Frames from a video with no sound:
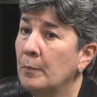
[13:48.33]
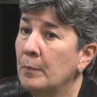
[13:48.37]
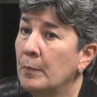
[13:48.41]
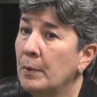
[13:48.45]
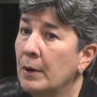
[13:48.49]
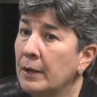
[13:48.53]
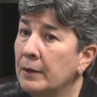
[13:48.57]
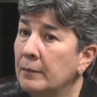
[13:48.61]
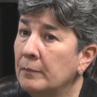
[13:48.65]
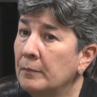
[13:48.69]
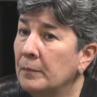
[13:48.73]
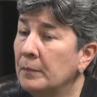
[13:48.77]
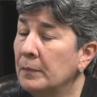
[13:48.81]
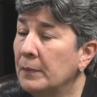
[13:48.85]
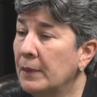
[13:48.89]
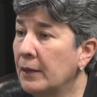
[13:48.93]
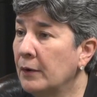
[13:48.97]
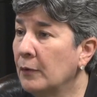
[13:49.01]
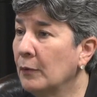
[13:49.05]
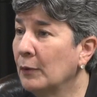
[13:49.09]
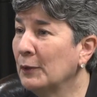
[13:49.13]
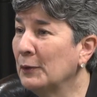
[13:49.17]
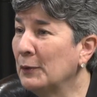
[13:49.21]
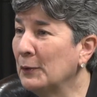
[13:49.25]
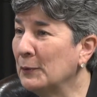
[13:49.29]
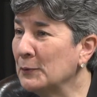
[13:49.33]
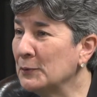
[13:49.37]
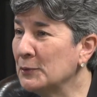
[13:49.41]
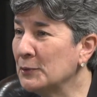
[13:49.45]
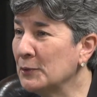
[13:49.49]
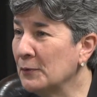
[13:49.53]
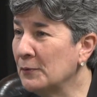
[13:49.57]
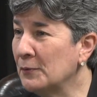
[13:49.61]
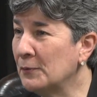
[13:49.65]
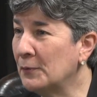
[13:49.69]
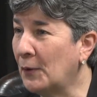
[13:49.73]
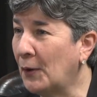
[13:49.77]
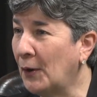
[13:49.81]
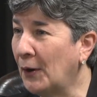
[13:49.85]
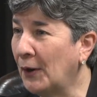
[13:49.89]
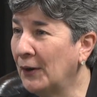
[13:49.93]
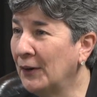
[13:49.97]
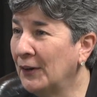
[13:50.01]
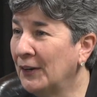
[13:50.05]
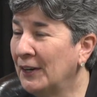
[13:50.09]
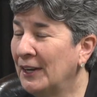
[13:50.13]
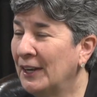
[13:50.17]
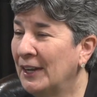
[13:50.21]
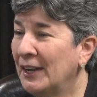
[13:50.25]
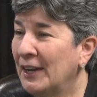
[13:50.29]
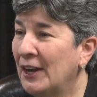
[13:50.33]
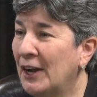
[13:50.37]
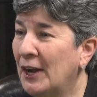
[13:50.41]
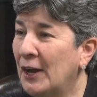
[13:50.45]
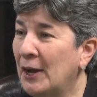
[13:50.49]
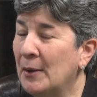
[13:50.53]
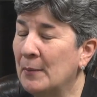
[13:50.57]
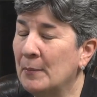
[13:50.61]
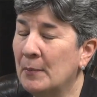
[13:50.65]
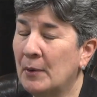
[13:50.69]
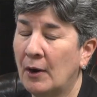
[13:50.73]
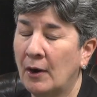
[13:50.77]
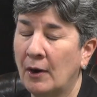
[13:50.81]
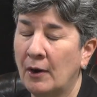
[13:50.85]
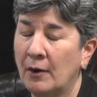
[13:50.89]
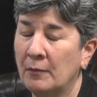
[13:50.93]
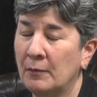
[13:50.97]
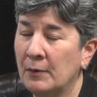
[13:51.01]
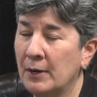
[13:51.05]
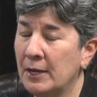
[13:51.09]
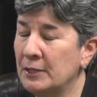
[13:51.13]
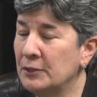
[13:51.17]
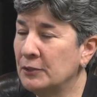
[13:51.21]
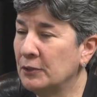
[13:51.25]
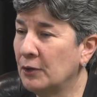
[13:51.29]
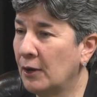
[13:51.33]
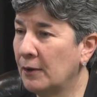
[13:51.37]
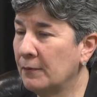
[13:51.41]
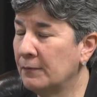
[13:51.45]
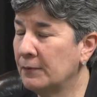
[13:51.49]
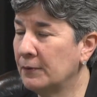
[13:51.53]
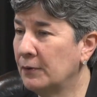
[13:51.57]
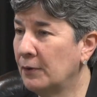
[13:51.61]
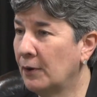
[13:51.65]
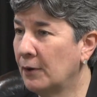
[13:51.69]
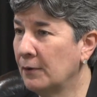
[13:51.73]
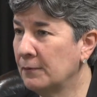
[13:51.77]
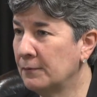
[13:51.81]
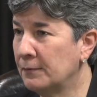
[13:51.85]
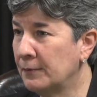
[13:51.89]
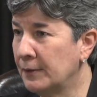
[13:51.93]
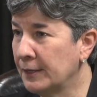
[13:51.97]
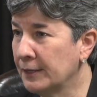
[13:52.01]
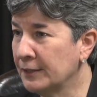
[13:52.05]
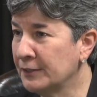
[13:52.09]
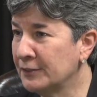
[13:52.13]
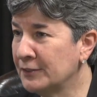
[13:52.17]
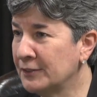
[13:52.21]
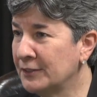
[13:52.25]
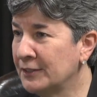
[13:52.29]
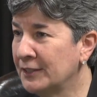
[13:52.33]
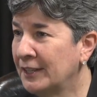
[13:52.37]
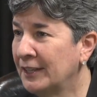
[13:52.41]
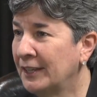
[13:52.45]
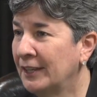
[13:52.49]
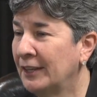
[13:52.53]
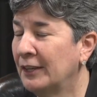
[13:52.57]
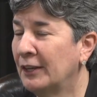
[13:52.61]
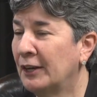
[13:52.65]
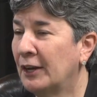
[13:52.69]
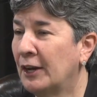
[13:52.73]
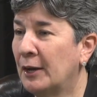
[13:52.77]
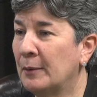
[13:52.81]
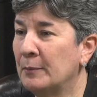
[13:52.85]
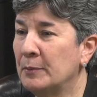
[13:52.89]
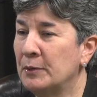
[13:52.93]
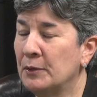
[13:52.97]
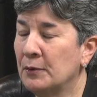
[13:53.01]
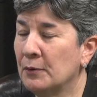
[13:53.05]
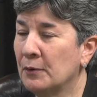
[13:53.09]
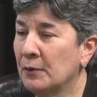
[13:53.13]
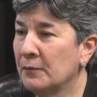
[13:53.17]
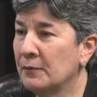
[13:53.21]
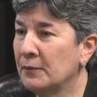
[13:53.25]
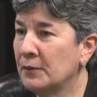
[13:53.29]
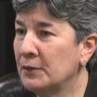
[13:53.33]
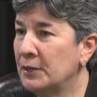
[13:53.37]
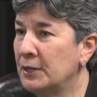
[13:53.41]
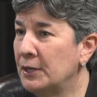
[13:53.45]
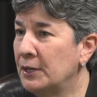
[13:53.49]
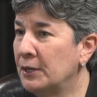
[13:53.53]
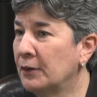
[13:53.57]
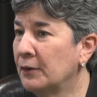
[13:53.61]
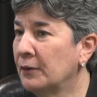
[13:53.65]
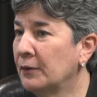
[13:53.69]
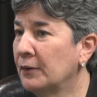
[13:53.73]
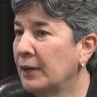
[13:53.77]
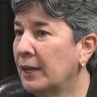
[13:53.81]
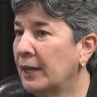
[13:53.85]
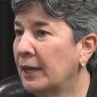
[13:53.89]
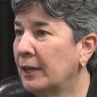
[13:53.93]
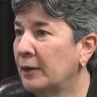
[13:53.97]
But that only goes so far. Um, our rates often are fixed um, year over year,